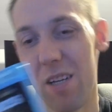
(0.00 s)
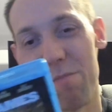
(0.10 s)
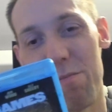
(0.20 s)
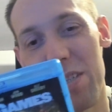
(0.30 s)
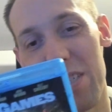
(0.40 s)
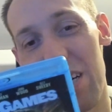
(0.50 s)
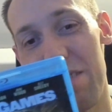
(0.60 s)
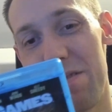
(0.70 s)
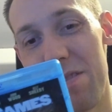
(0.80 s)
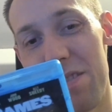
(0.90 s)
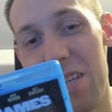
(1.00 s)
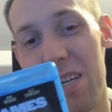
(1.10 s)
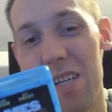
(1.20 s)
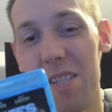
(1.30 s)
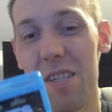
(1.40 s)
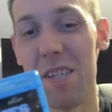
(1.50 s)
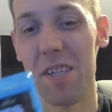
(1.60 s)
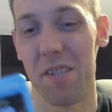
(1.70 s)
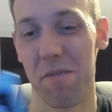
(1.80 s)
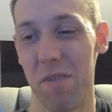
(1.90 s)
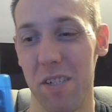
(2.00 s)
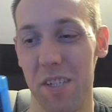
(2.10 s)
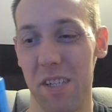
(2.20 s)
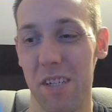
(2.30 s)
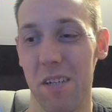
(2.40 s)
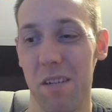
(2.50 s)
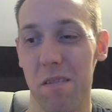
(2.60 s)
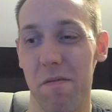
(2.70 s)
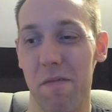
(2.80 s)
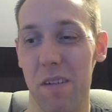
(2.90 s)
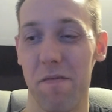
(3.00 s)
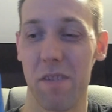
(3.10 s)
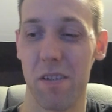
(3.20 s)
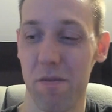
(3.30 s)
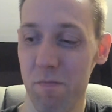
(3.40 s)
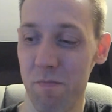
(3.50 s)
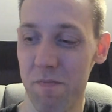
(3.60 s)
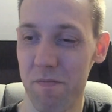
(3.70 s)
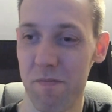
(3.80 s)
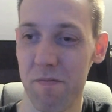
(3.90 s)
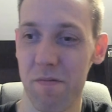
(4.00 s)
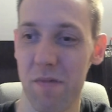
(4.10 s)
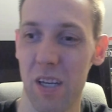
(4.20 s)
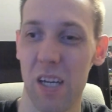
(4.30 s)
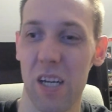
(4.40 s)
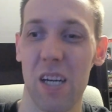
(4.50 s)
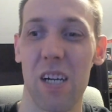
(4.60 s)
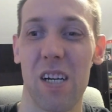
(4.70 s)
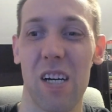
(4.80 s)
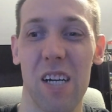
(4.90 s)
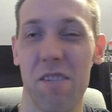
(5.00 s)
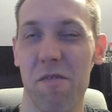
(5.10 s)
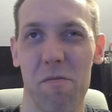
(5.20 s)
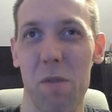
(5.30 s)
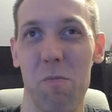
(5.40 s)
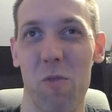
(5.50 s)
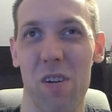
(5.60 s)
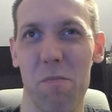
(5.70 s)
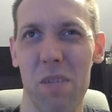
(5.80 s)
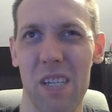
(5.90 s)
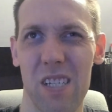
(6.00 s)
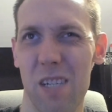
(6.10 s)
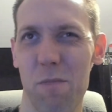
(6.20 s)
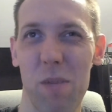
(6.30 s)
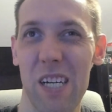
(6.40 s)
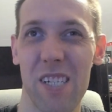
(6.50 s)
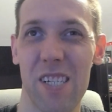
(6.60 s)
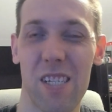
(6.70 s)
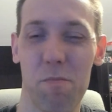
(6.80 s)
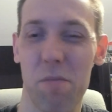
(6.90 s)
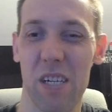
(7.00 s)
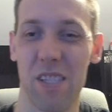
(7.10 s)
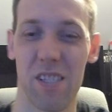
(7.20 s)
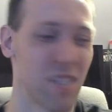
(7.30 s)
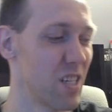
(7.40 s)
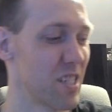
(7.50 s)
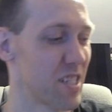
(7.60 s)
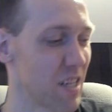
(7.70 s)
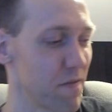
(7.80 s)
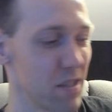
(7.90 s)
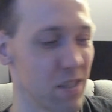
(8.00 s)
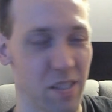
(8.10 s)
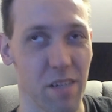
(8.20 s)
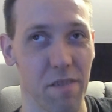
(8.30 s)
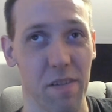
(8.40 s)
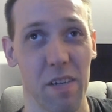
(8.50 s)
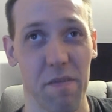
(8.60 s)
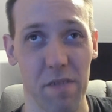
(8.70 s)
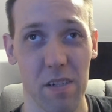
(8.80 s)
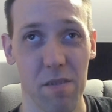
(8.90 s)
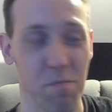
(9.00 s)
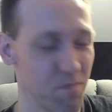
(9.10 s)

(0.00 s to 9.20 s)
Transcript: But yeah, this one's a fun film. I don't remember it being the best, but it's definitely a fun film.